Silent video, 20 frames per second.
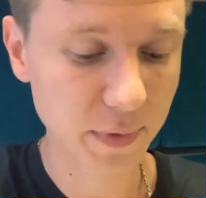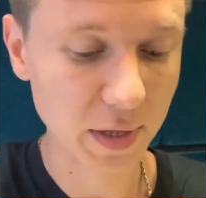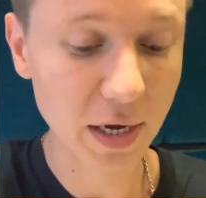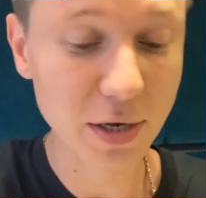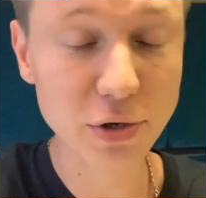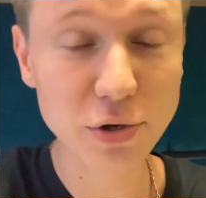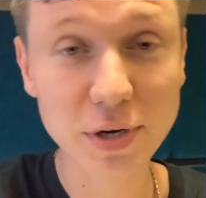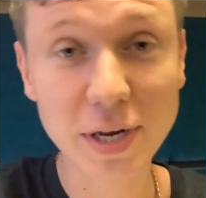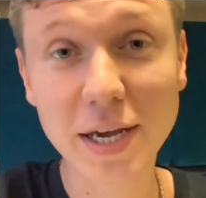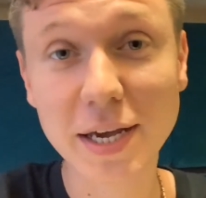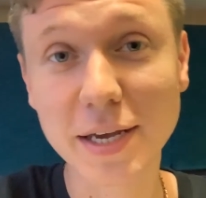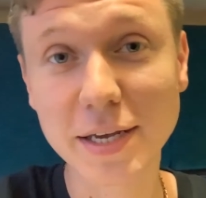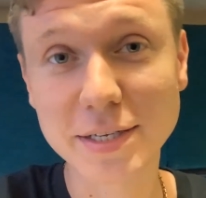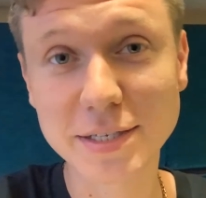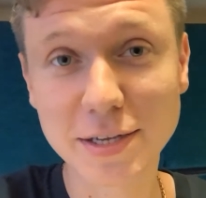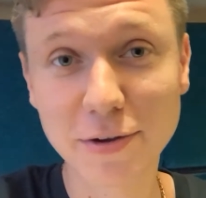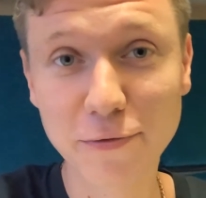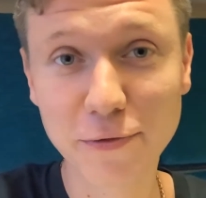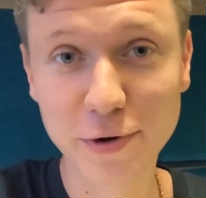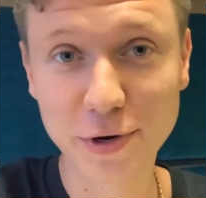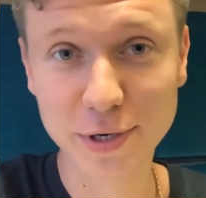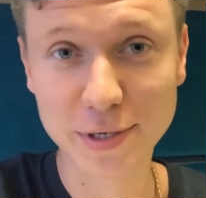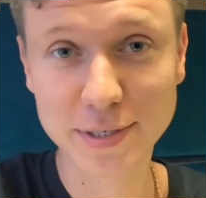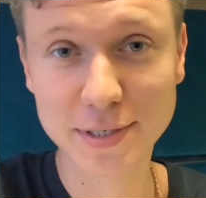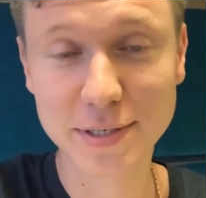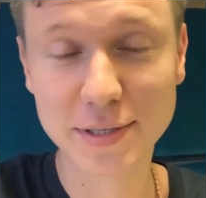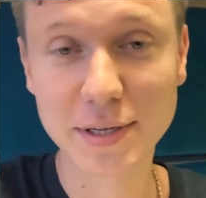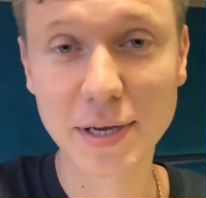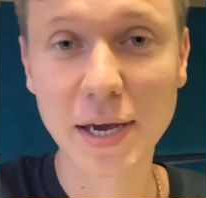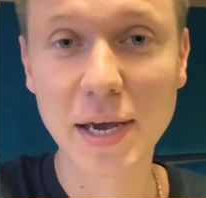And today is the
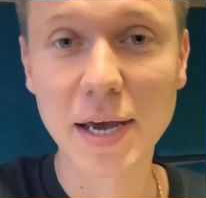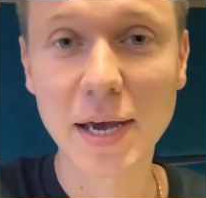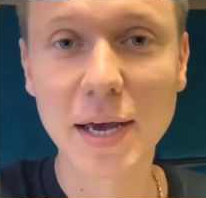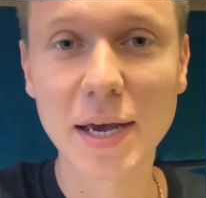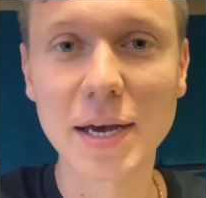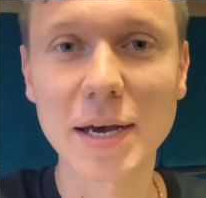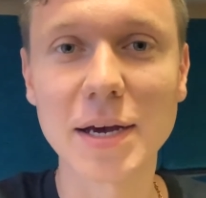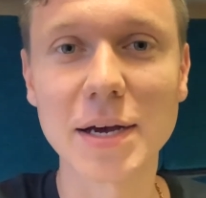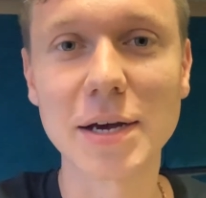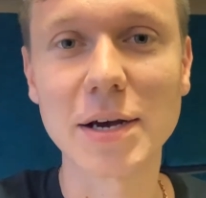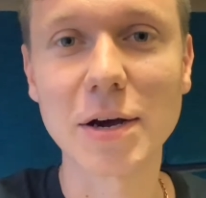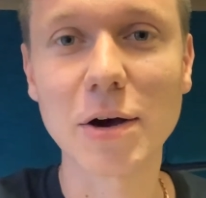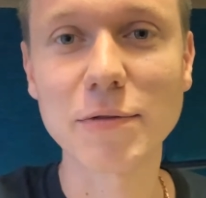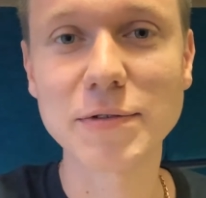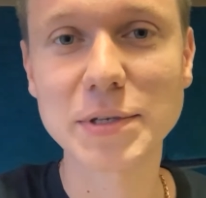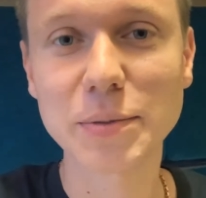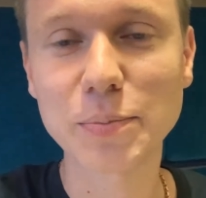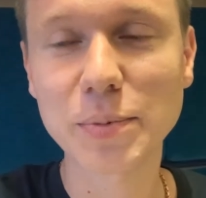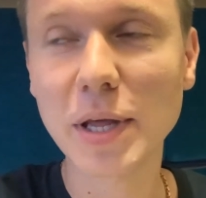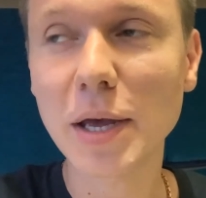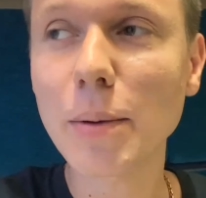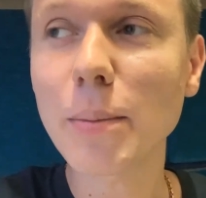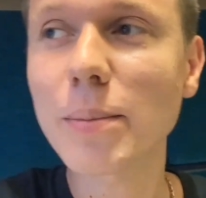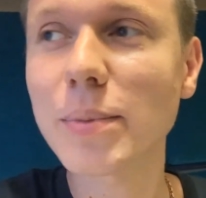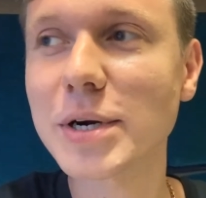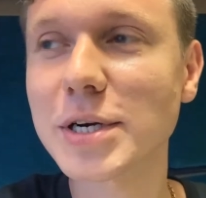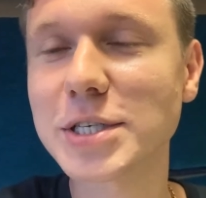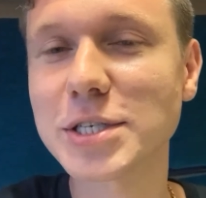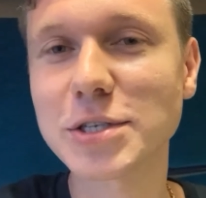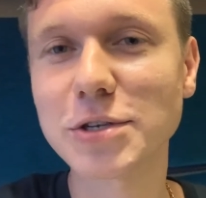1st of
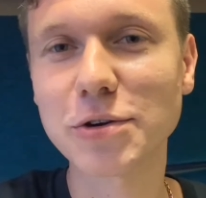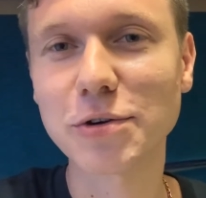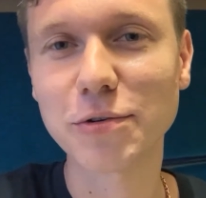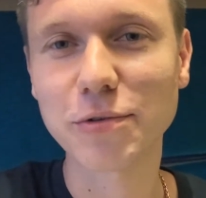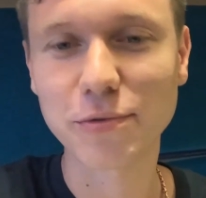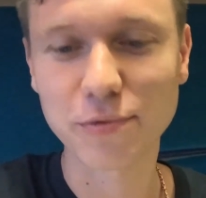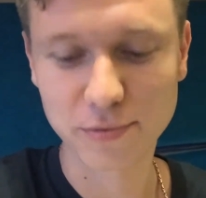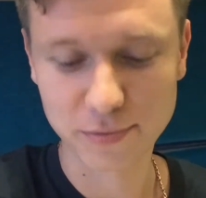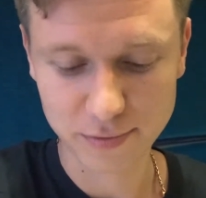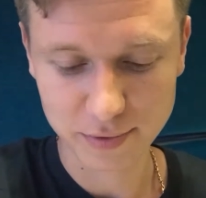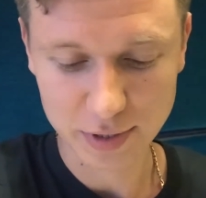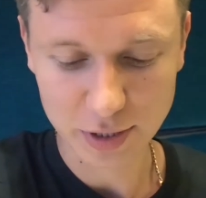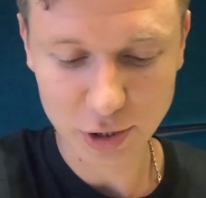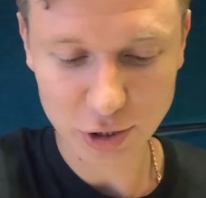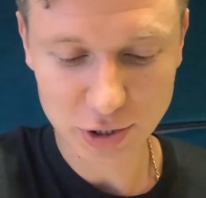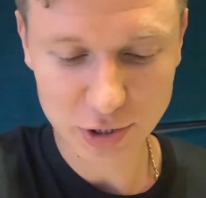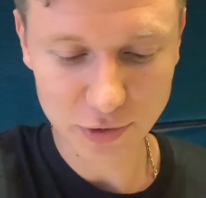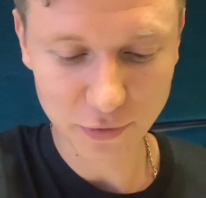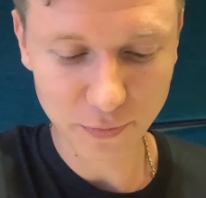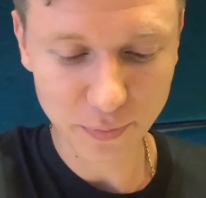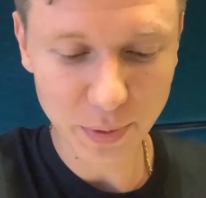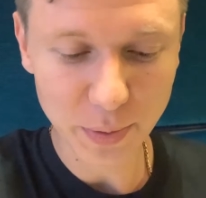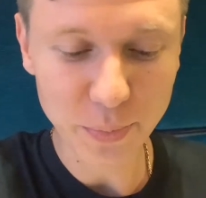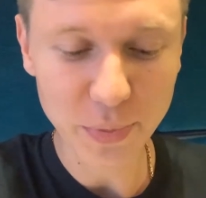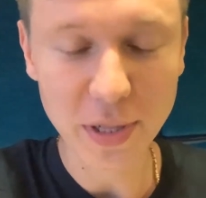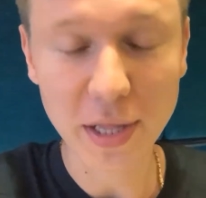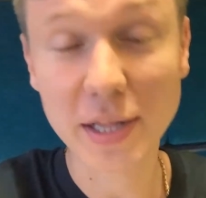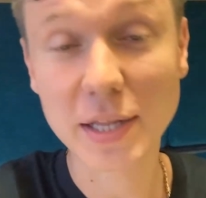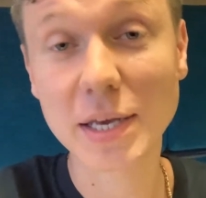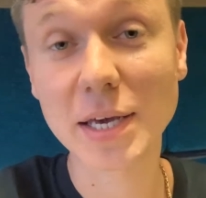September, so lots of
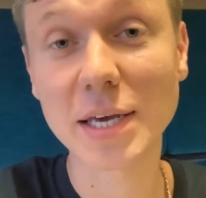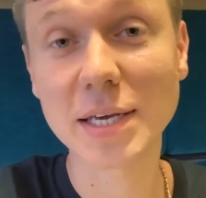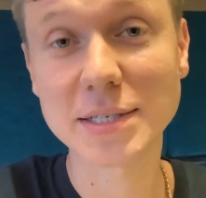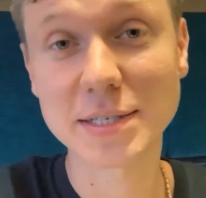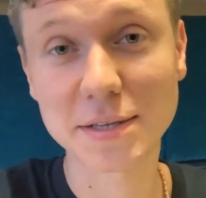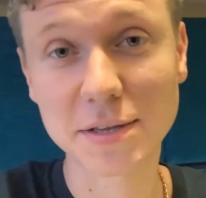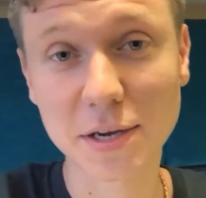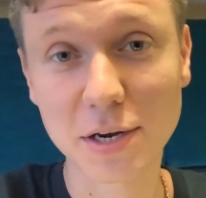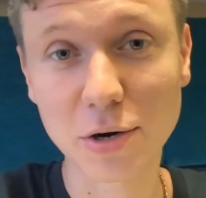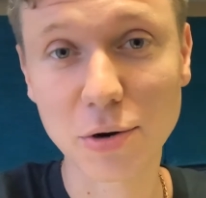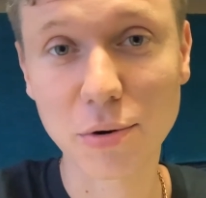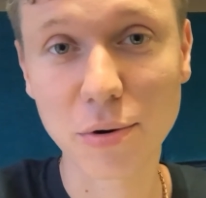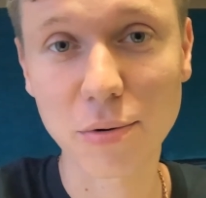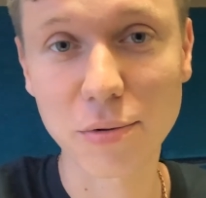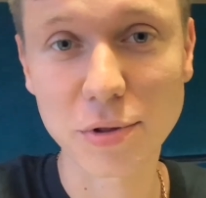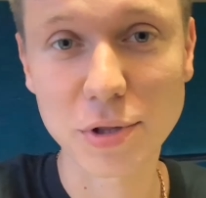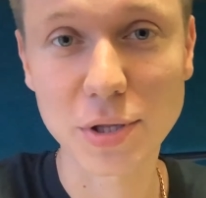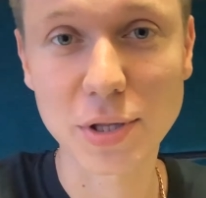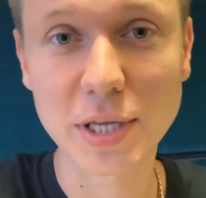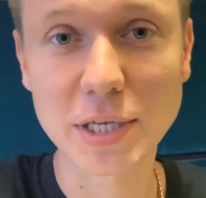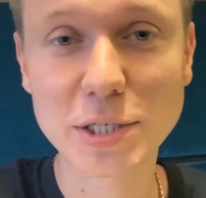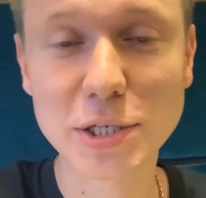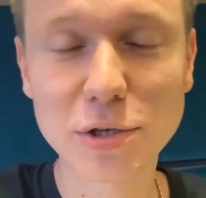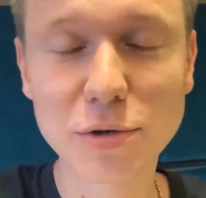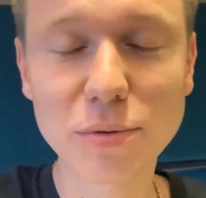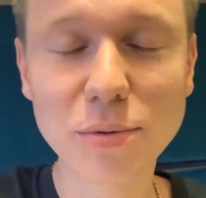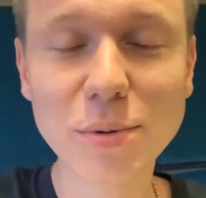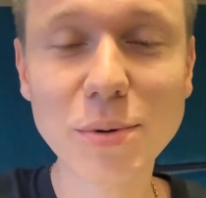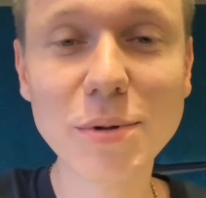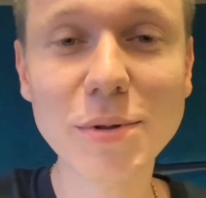people and kids, they're going to the
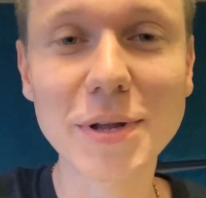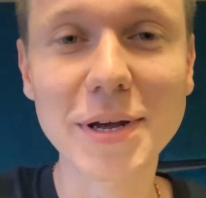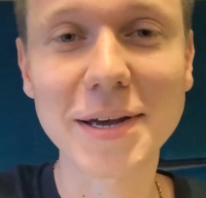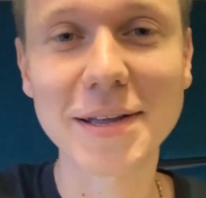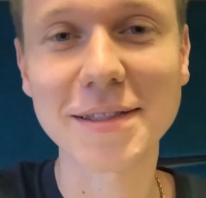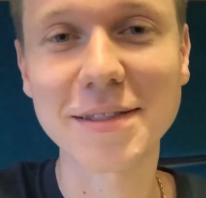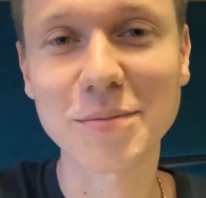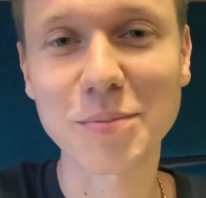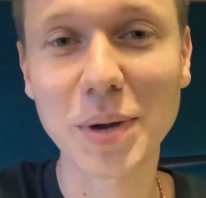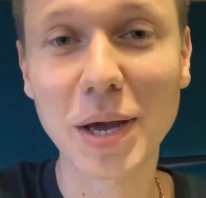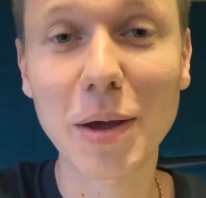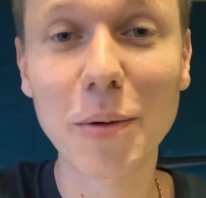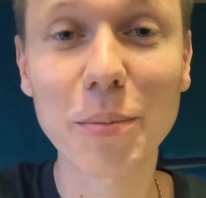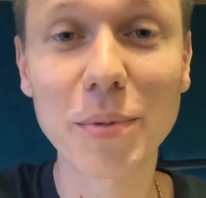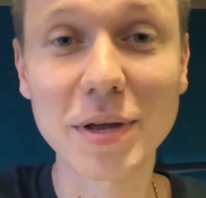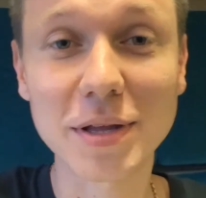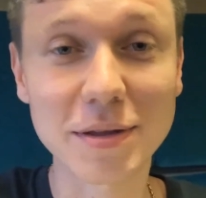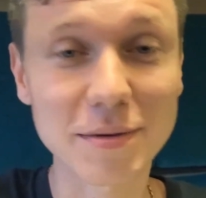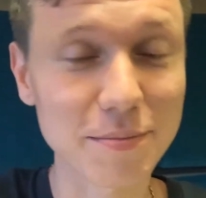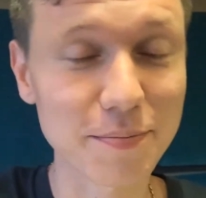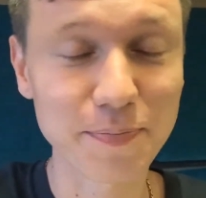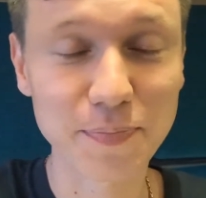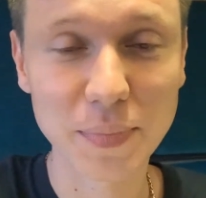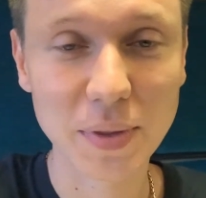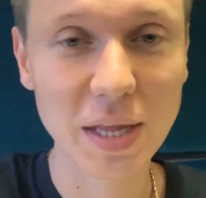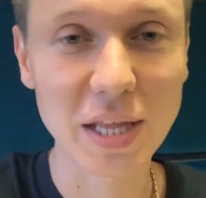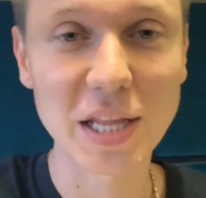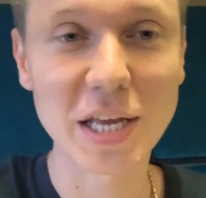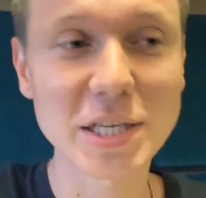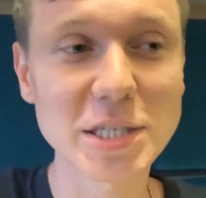school, and maybe
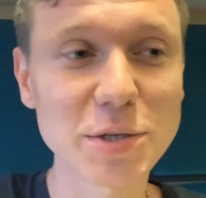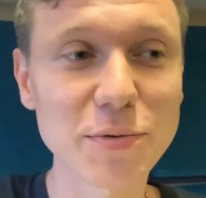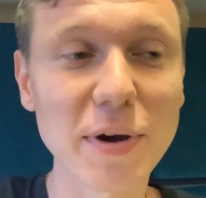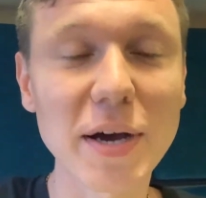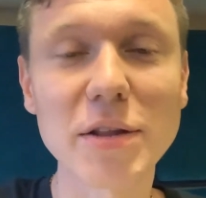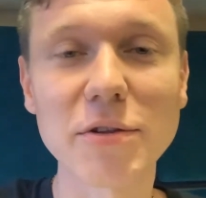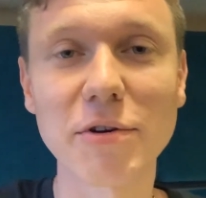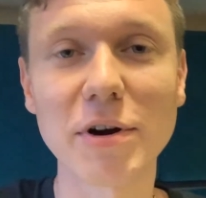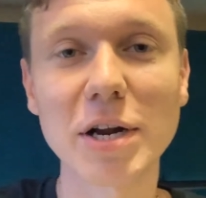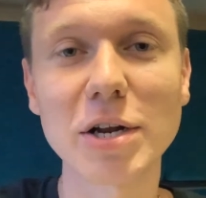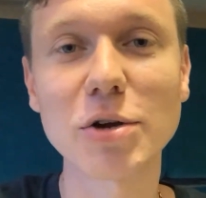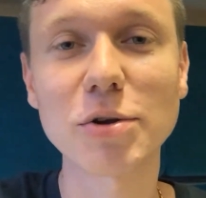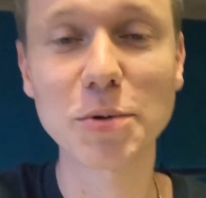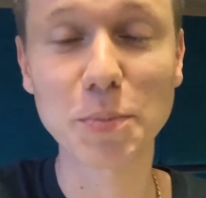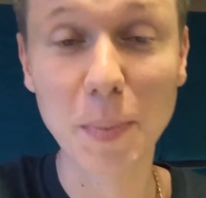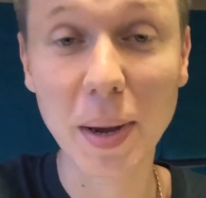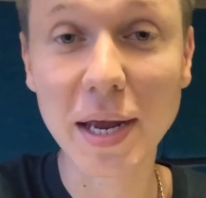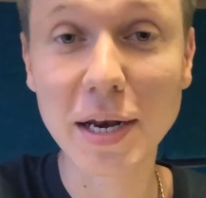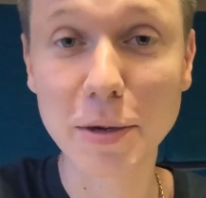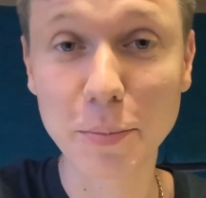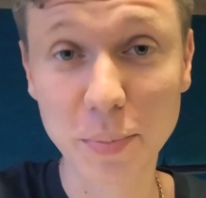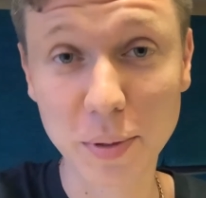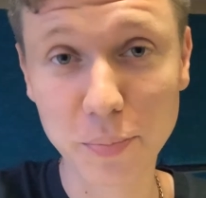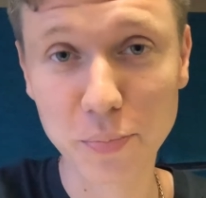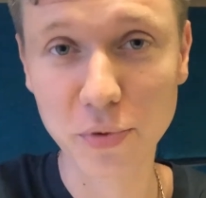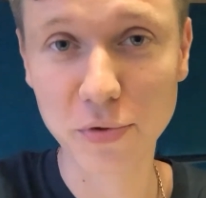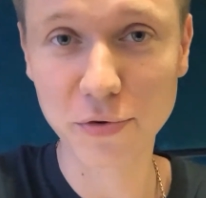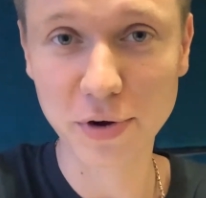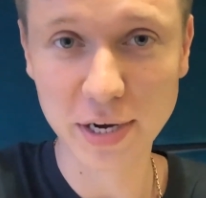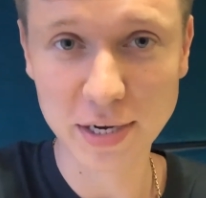that's why there are not many
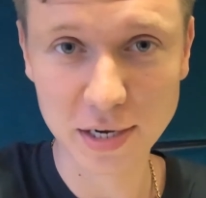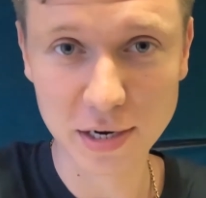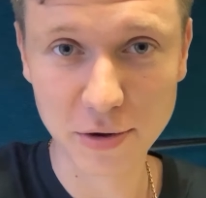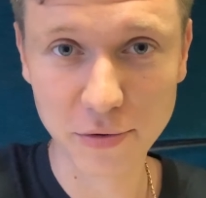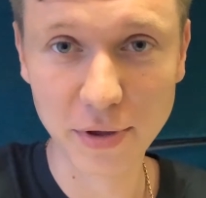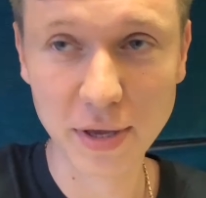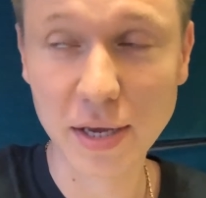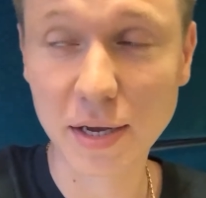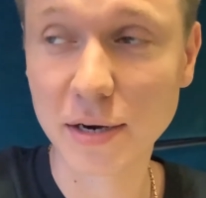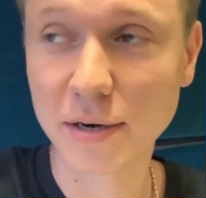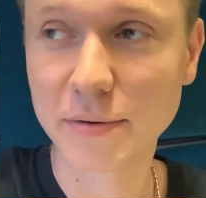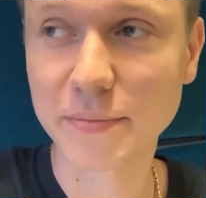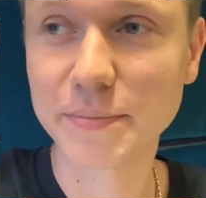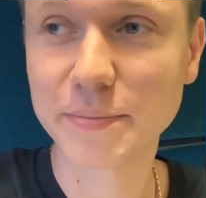people right now here.